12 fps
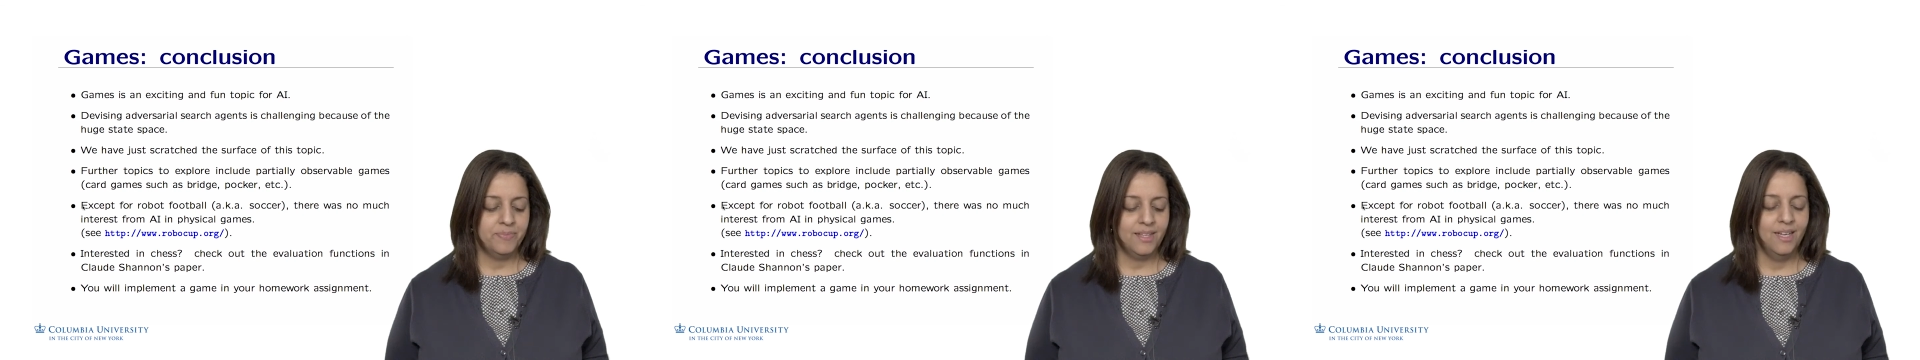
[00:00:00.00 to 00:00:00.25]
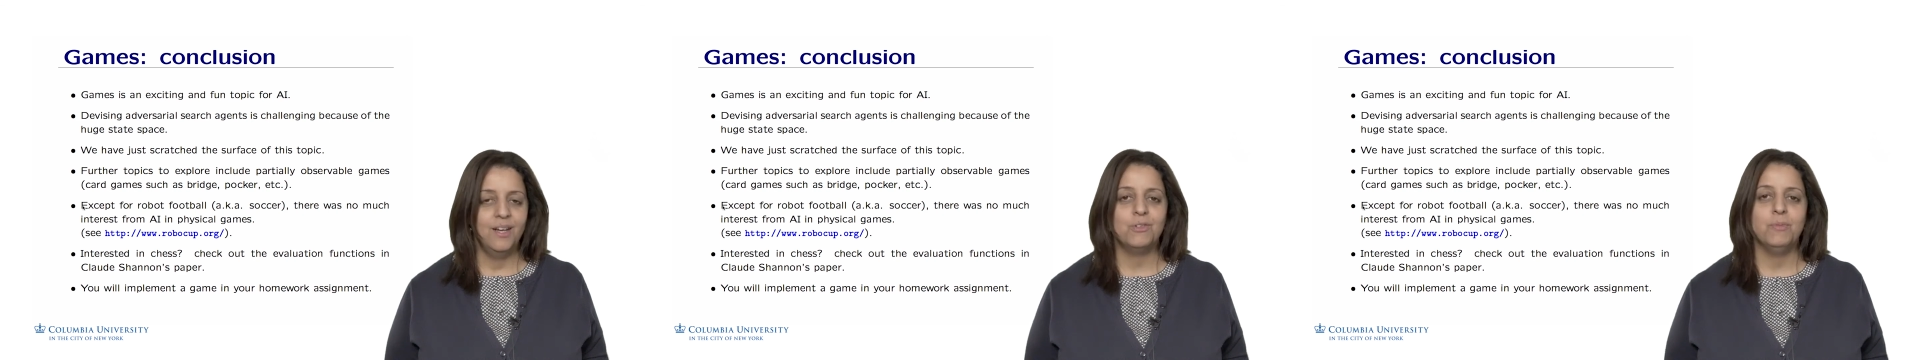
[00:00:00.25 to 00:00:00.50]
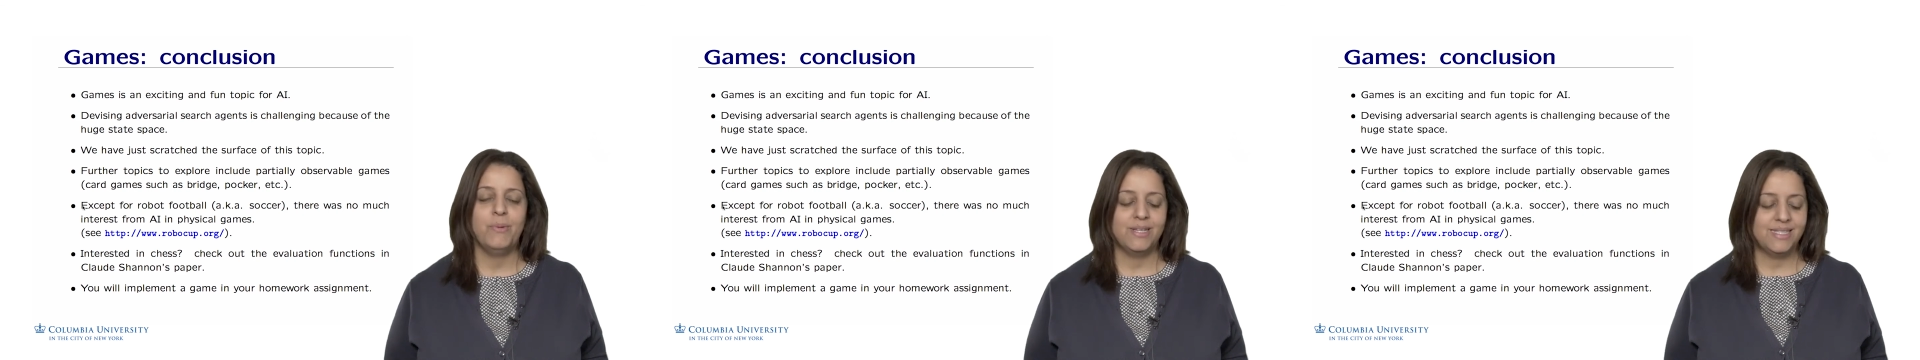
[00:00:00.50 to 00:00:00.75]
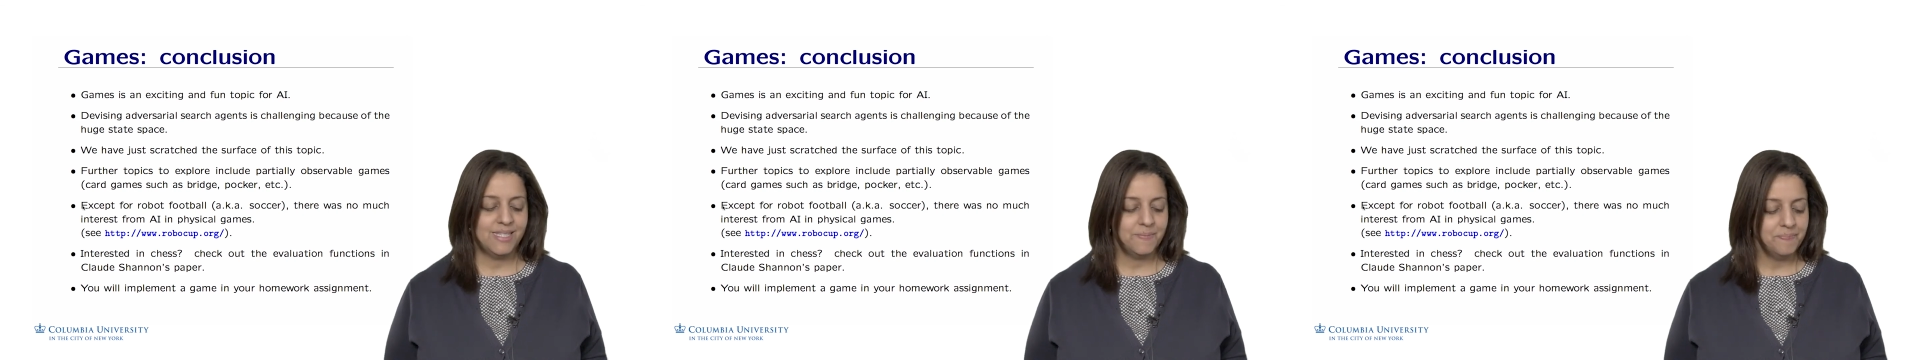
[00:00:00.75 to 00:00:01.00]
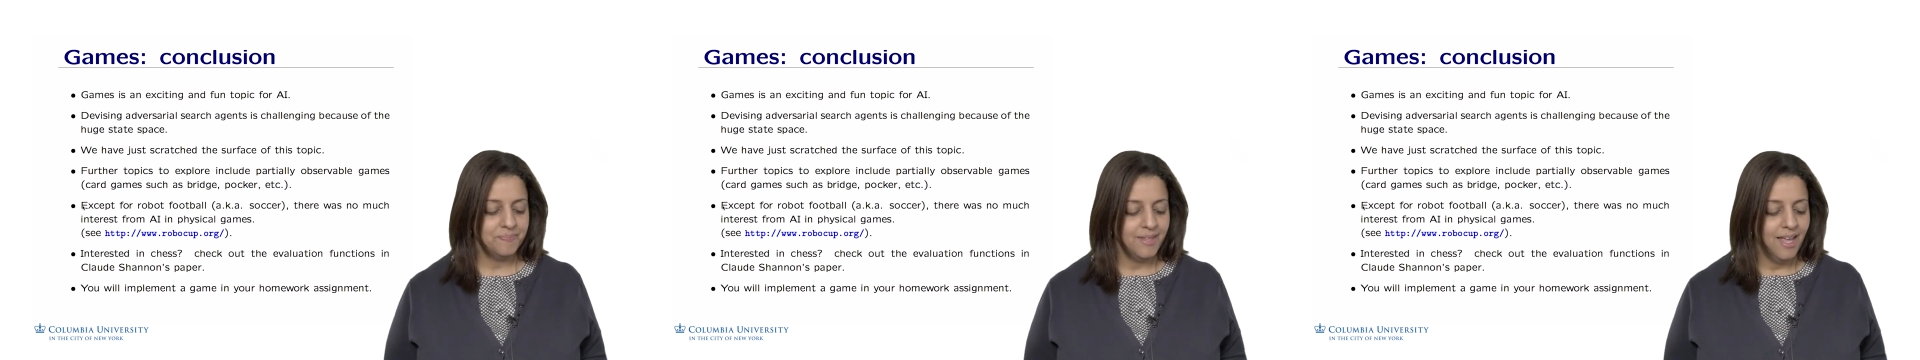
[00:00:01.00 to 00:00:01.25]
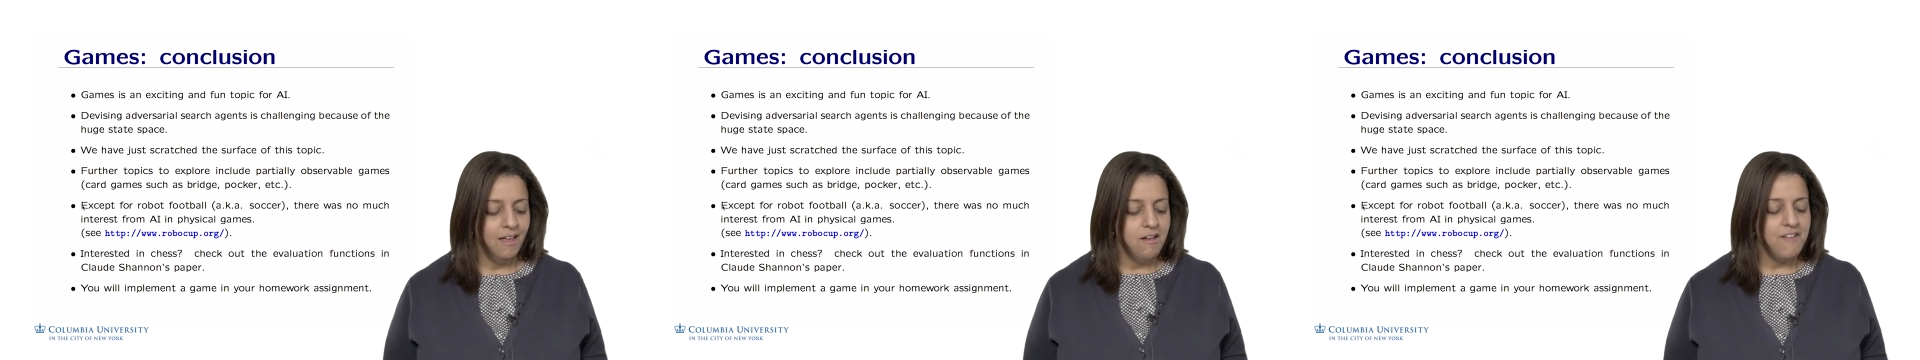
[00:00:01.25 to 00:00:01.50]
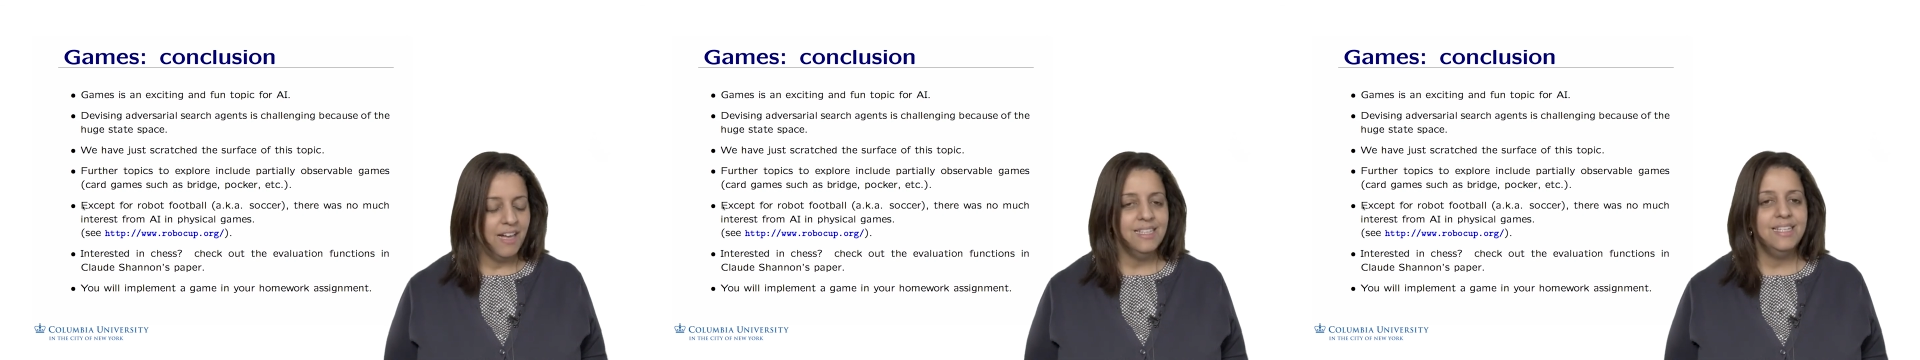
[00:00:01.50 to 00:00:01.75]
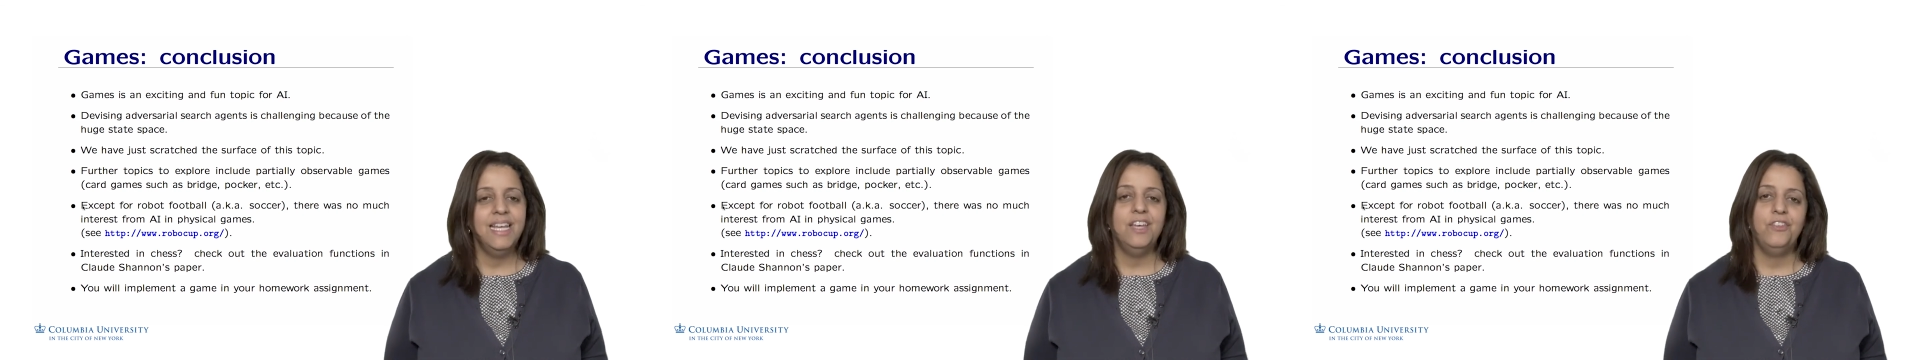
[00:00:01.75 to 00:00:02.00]
robots.
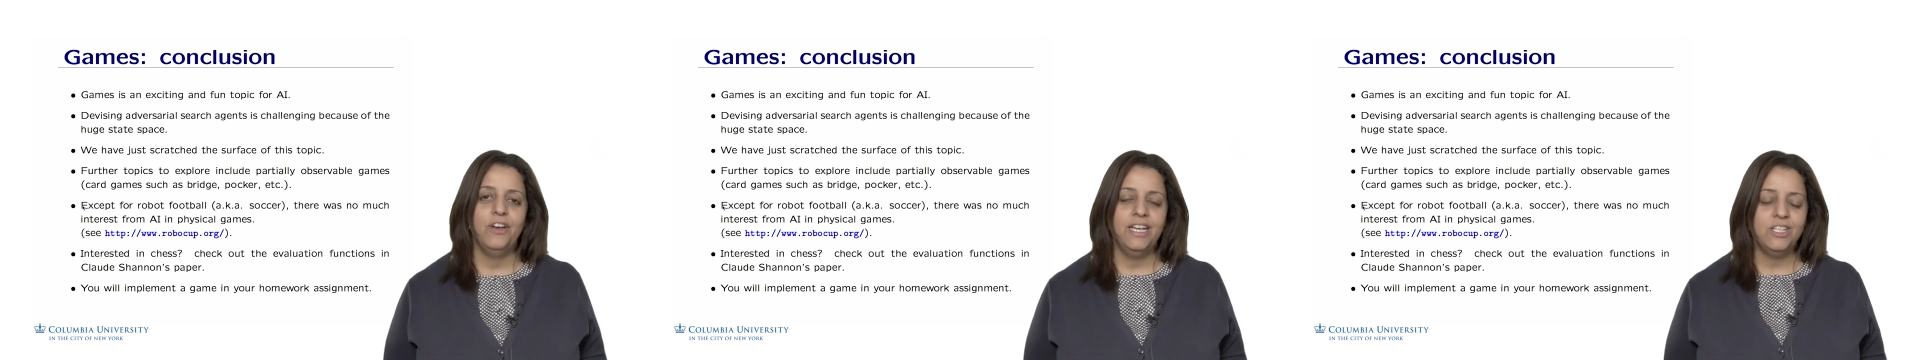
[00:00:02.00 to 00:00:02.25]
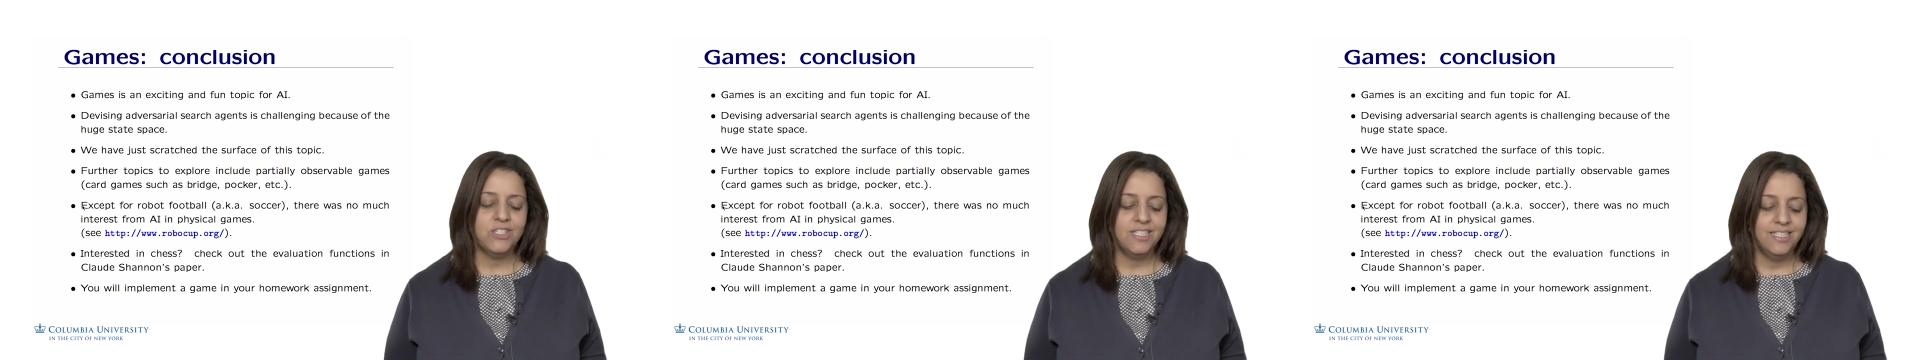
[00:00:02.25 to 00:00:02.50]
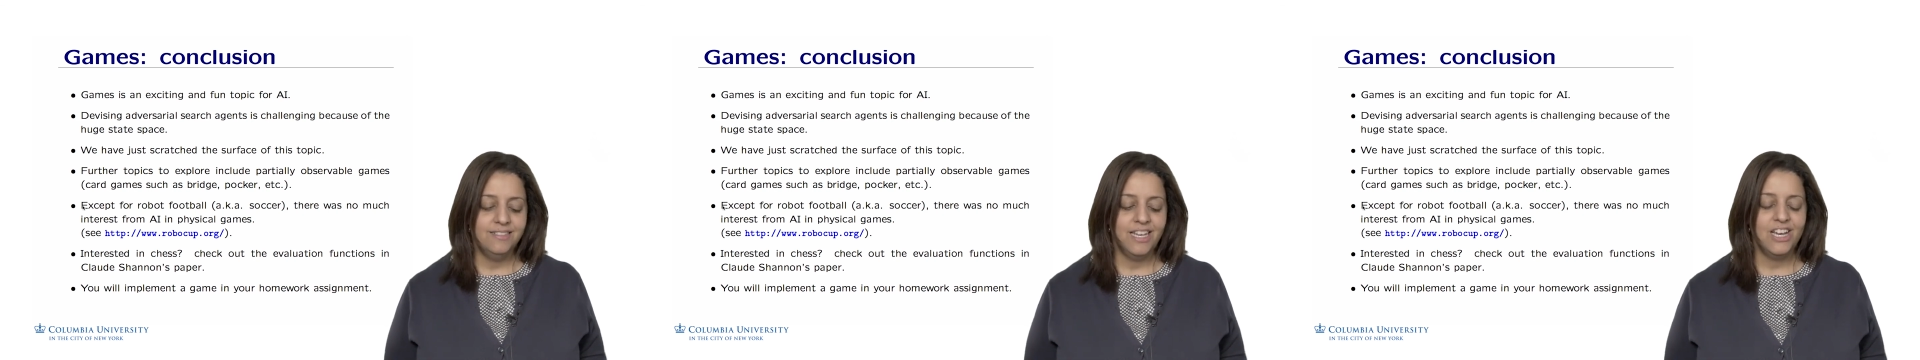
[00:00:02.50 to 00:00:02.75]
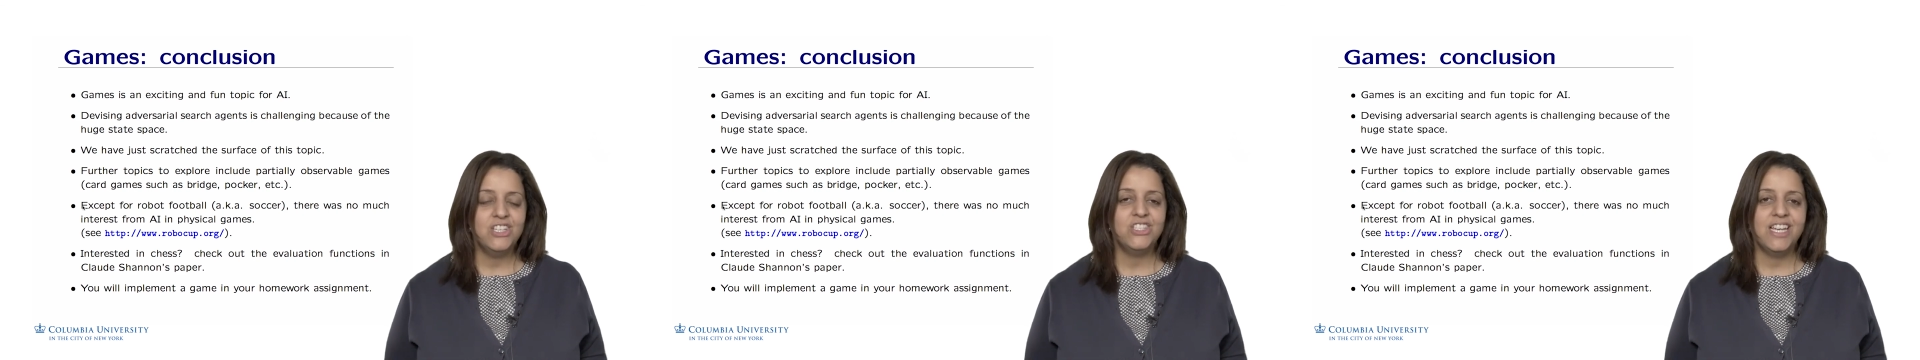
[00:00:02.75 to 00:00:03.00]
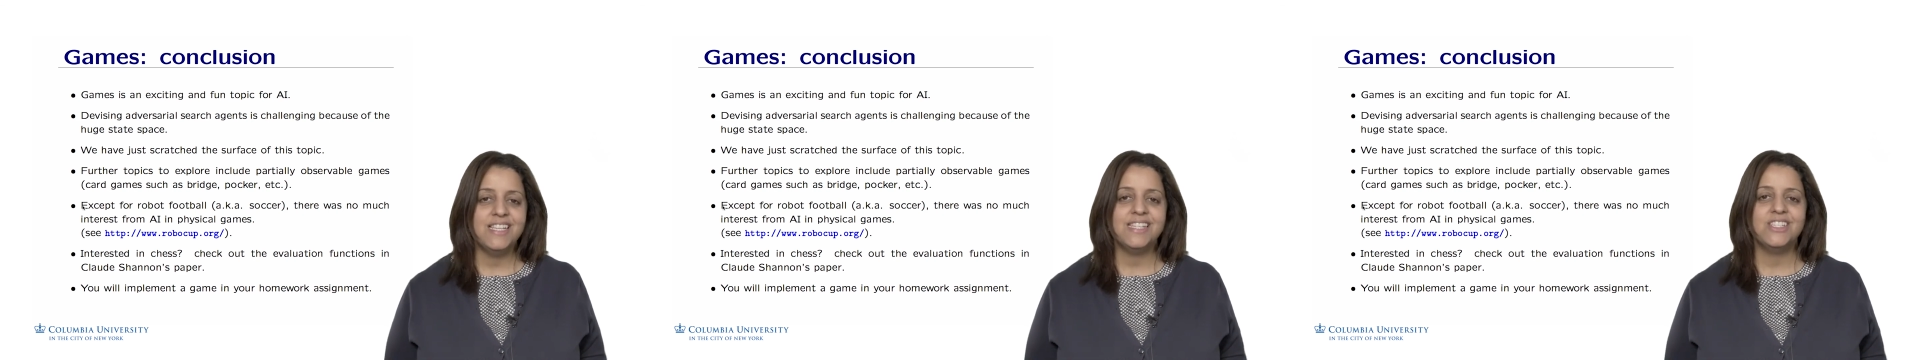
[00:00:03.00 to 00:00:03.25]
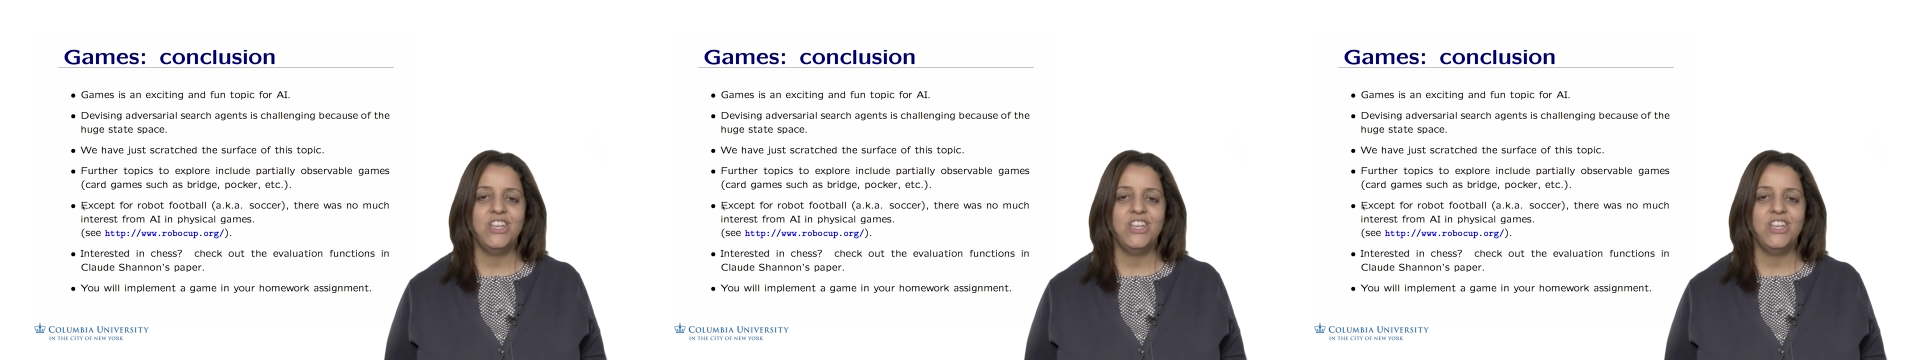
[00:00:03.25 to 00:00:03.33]
Finally, if you are interested in chess,